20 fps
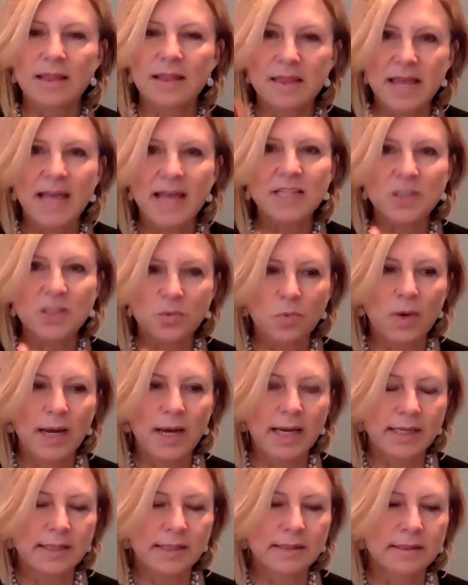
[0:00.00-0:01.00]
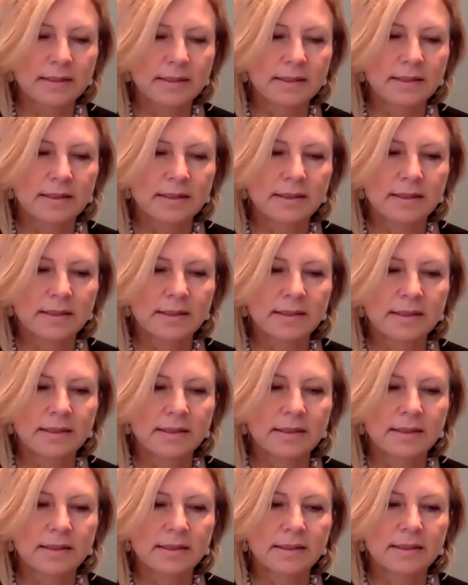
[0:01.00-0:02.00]
That's when
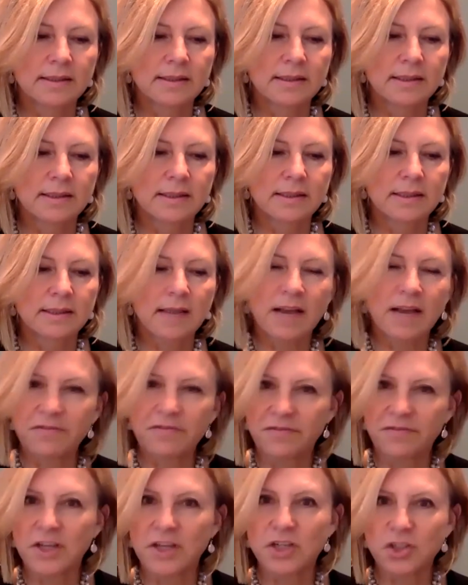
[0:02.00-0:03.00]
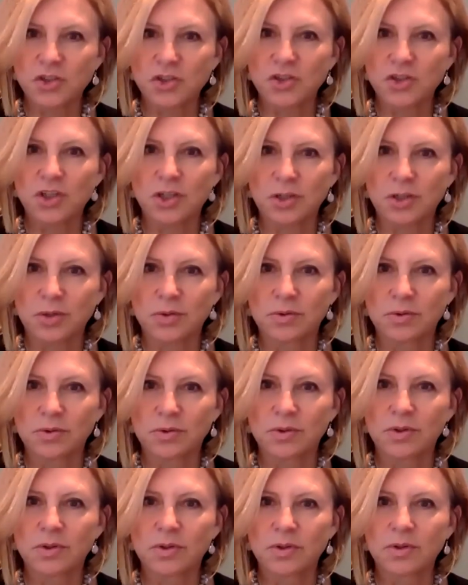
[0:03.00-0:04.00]
I first knew
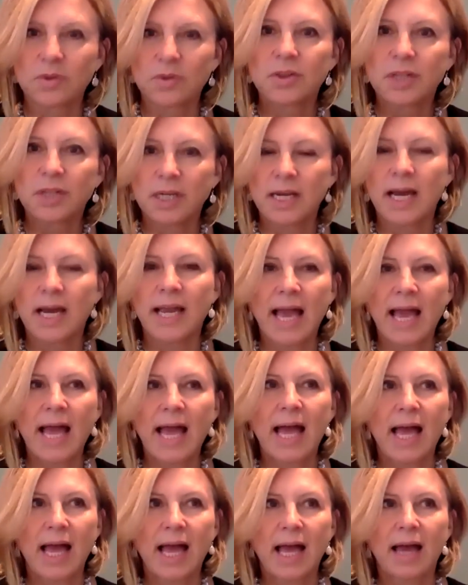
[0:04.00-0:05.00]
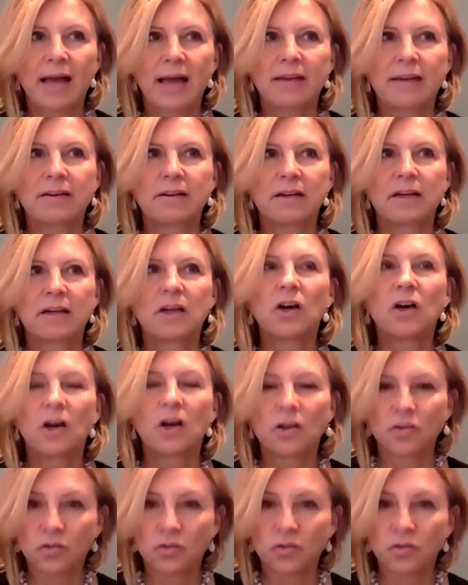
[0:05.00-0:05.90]
that I had a